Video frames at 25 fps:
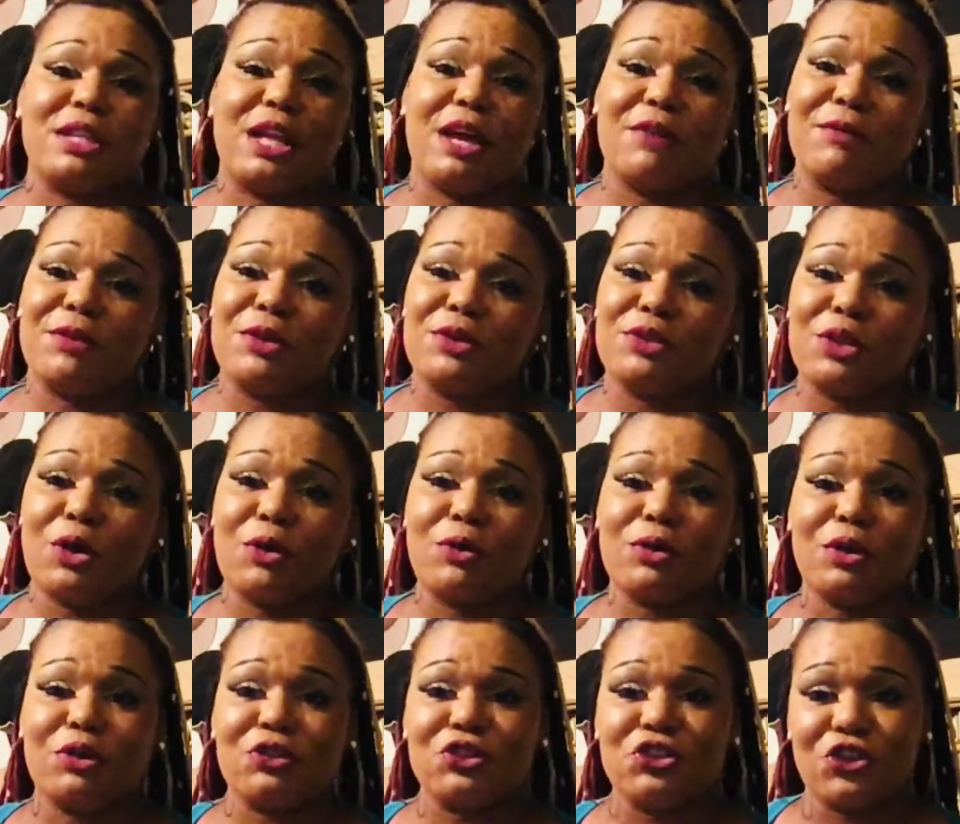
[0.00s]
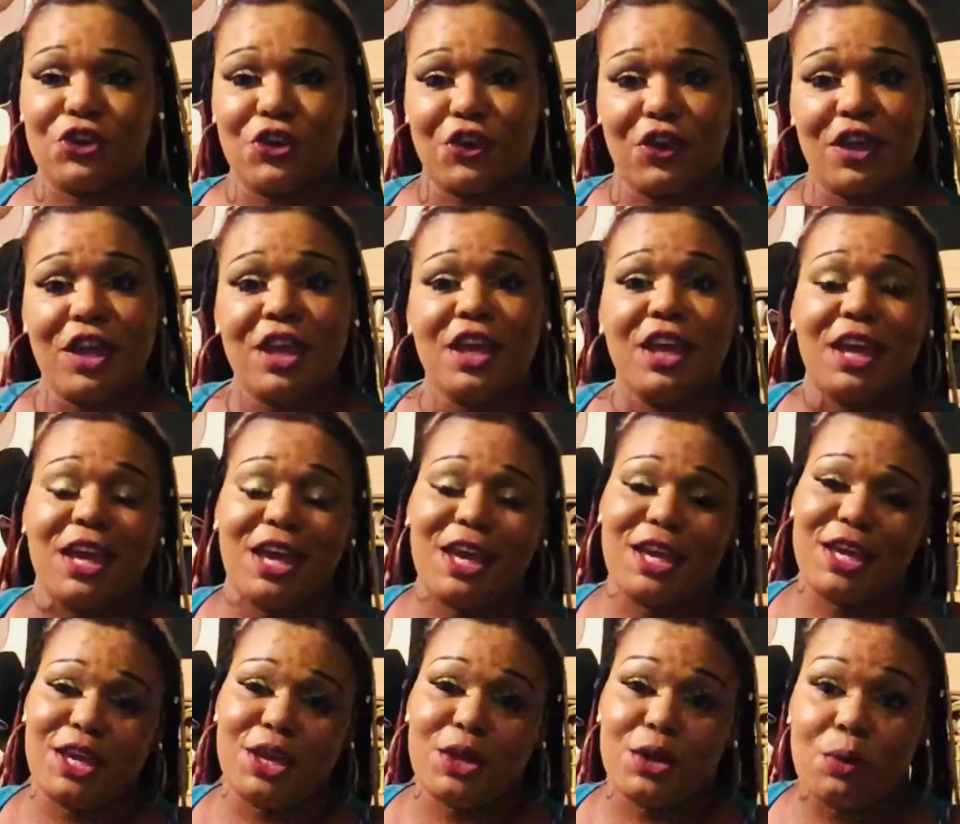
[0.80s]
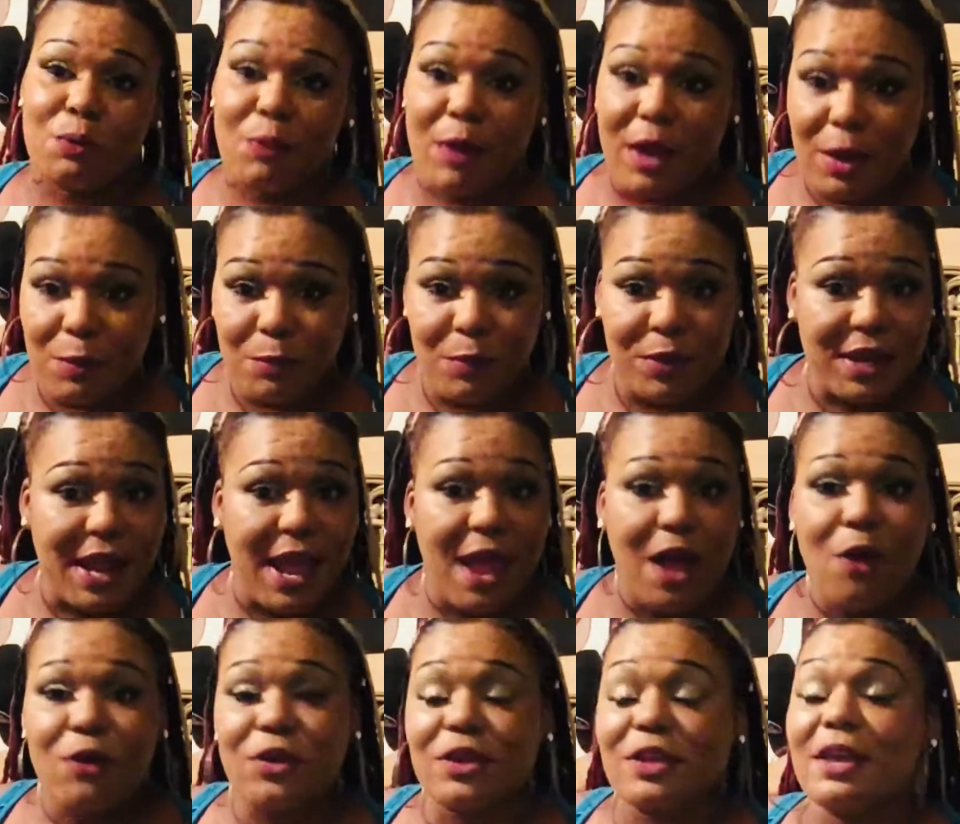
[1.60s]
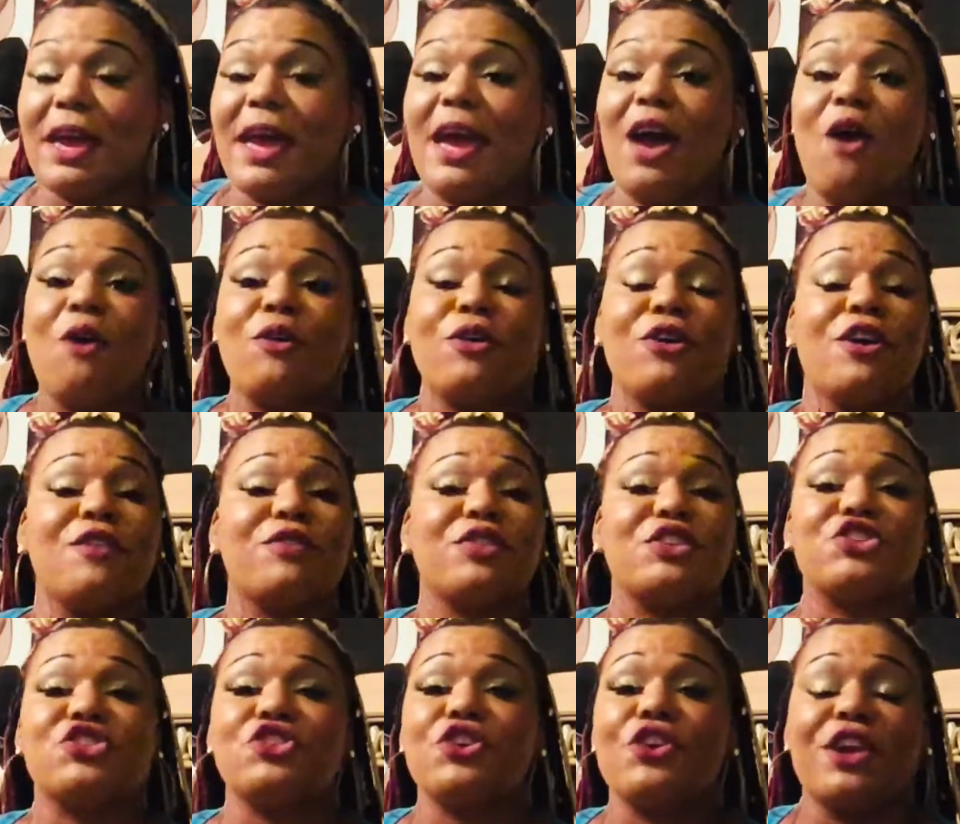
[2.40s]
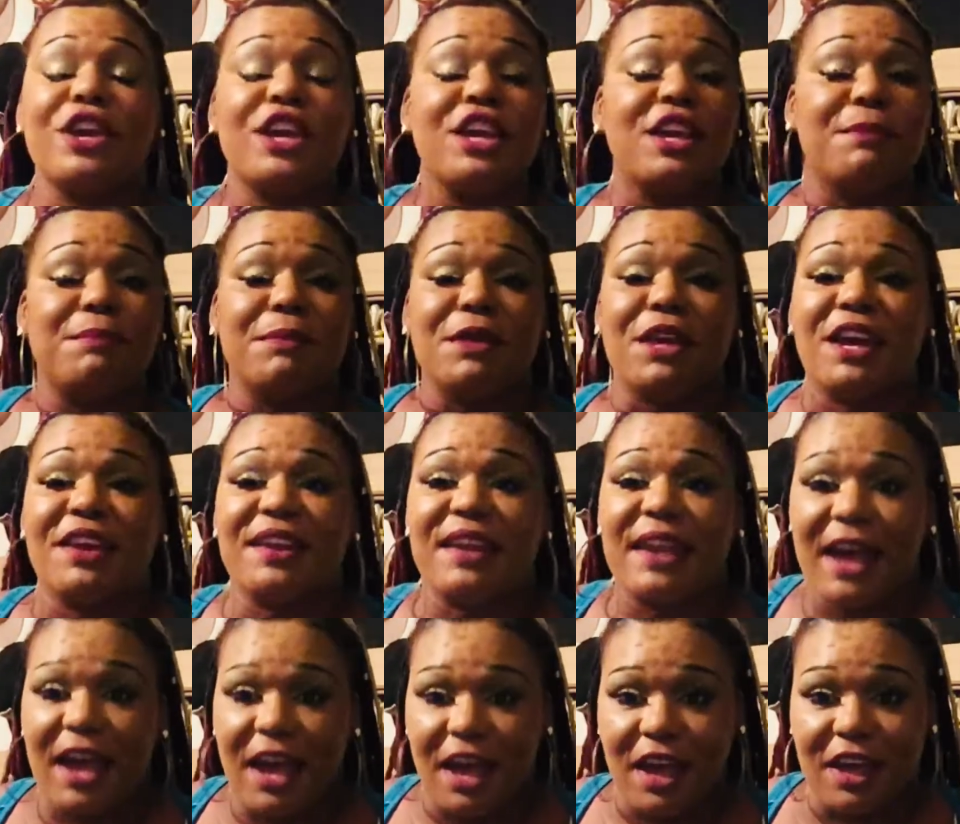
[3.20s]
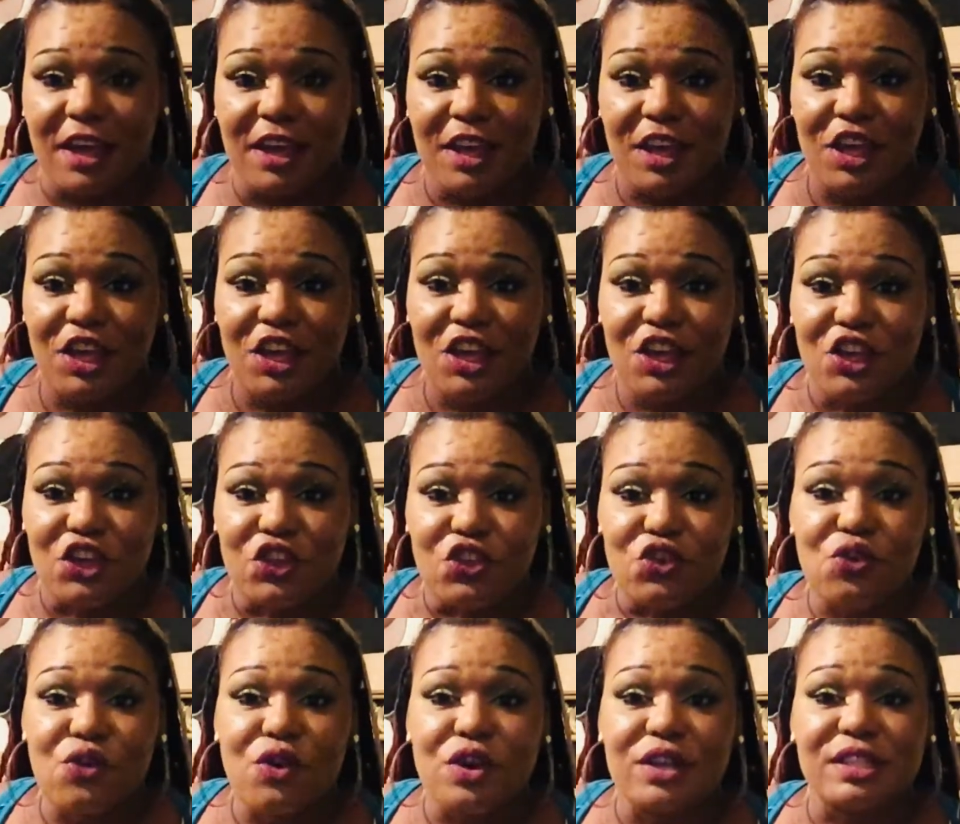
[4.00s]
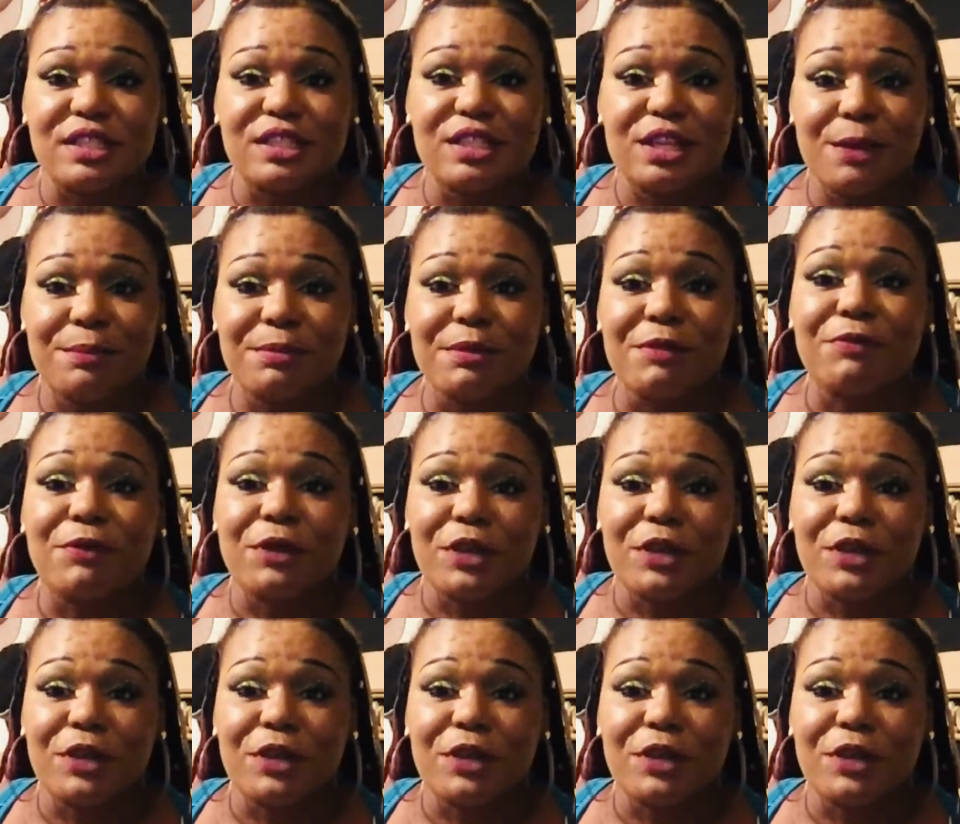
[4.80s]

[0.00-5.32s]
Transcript: Not finna throw no shirt and get away with it. I don't care if the shirt hit me or not. You attempted